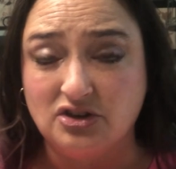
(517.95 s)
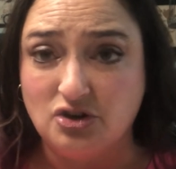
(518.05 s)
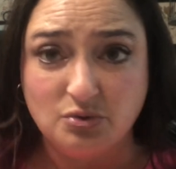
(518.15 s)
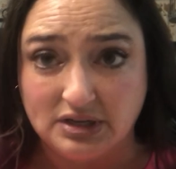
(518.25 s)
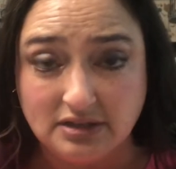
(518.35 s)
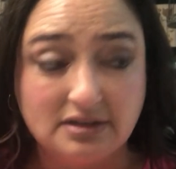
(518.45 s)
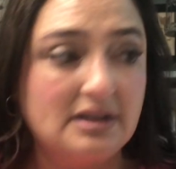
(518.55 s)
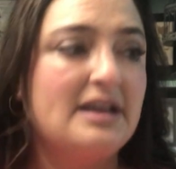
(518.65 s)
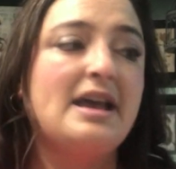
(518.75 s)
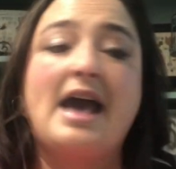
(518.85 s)
notice.
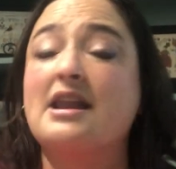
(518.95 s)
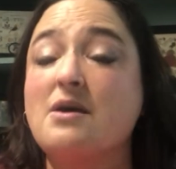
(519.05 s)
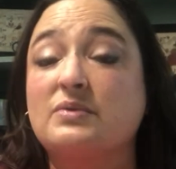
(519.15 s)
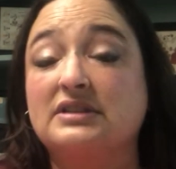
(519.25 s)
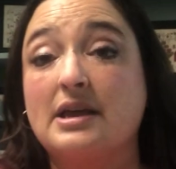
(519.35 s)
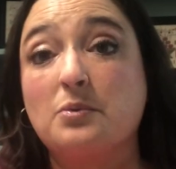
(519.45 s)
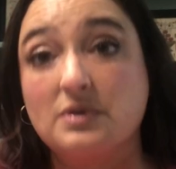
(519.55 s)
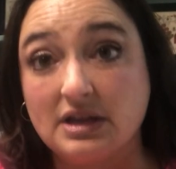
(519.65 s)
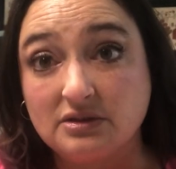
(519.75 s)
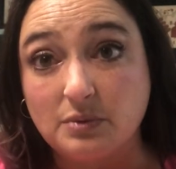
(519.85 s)
And I was like, well,
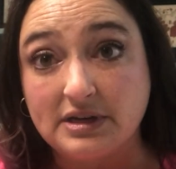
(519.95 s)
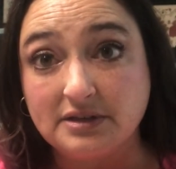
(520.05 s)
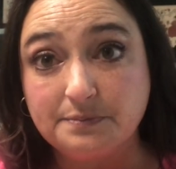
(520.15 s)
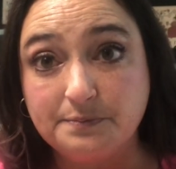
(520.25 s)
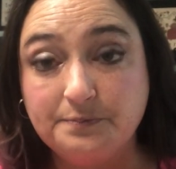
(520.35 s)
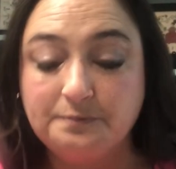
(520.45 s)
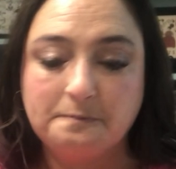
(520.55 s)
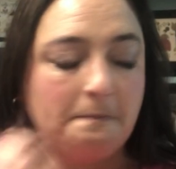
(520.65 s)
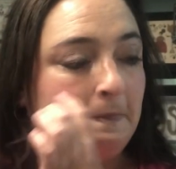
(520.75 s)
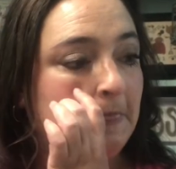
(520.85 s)
guess what?
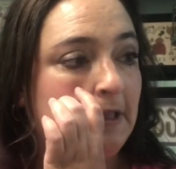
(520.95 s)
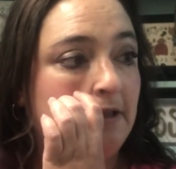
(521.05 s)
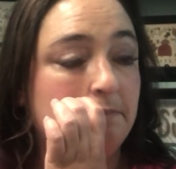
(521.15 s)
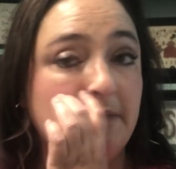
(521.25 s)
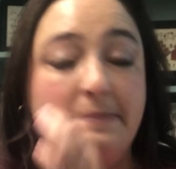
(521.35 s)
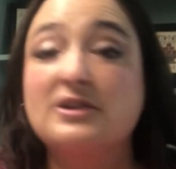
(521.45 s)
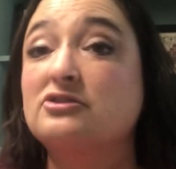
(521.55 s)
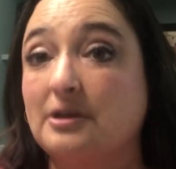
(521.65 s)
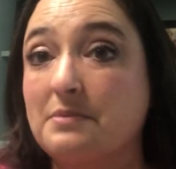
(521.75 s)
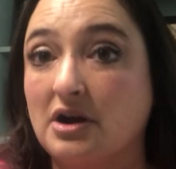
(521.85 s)
Maybe it'll
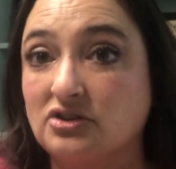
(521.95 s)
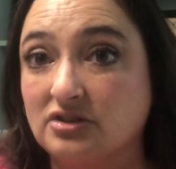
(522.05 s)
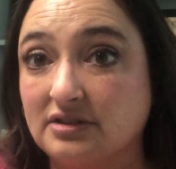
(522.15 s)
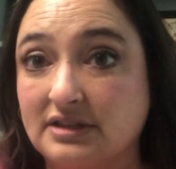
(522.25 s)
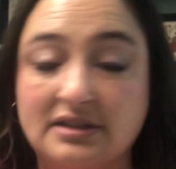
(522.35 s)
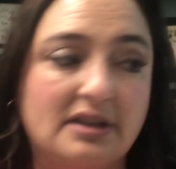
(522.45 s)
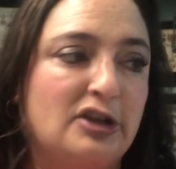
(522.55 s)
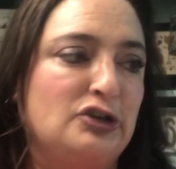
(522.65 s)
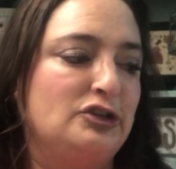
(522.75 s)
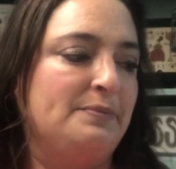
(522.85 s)
subconsciously sink in
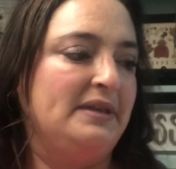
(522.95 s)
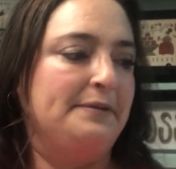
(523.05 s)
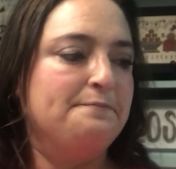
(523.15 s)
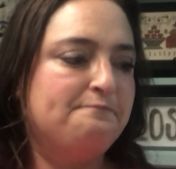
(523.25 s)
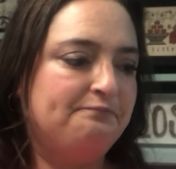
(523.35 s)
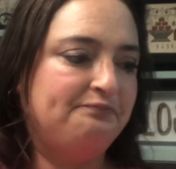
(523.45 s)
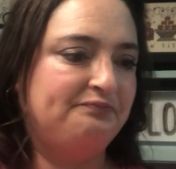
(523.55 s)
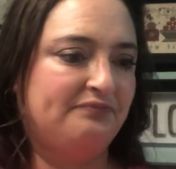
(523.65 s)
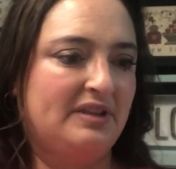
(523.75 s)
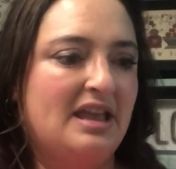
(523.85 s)
or something.
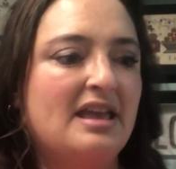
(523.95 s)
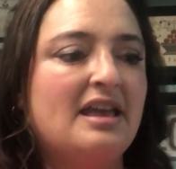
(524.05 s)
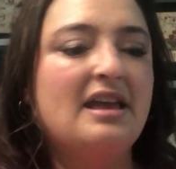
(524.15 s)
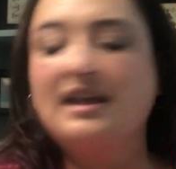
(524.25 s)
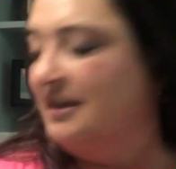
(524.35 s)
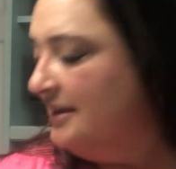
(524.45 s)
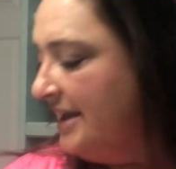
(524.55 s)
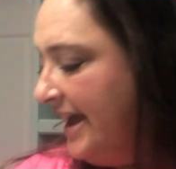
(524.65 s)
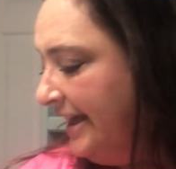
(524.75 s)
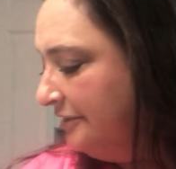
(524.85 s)

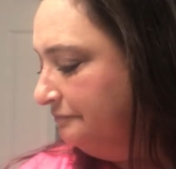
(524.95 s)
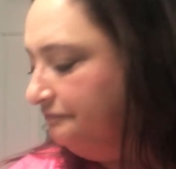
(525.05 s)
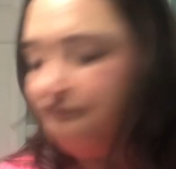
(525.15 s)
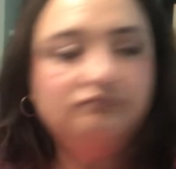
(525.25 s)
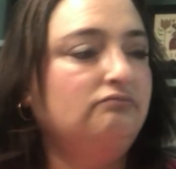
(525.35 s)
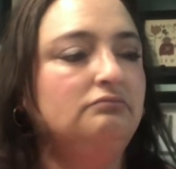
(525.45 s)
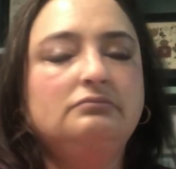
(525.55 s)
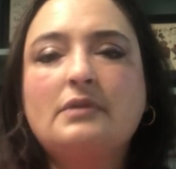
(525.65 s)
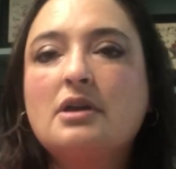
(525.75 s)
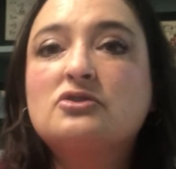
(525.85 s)
Okay.
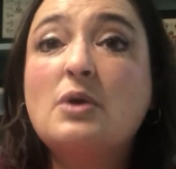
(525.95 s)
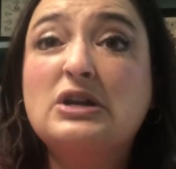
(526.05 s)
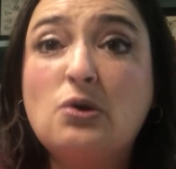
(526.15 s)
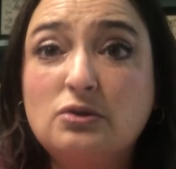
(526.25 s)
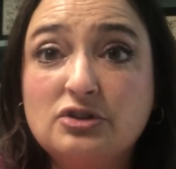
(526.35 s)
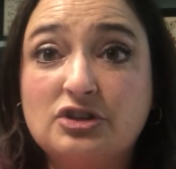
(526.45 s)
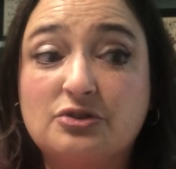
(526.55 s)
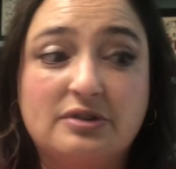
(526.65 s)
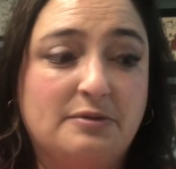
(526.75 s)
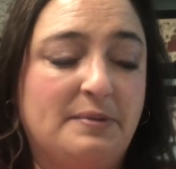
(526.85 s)
So I told you
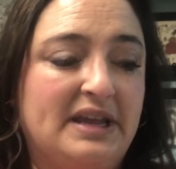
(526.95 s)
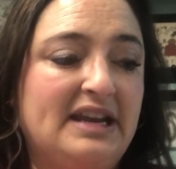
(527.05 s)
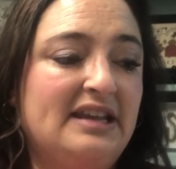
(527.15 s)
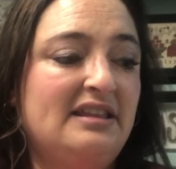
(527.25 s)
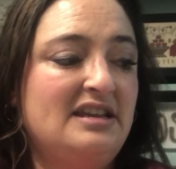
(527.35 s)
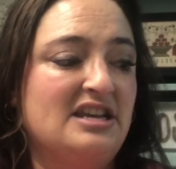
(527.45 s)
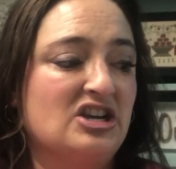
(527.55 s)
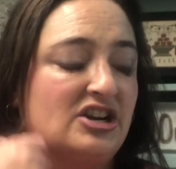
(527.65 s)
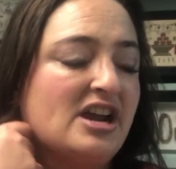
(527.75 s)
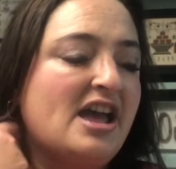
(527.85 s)
at the beginning of the year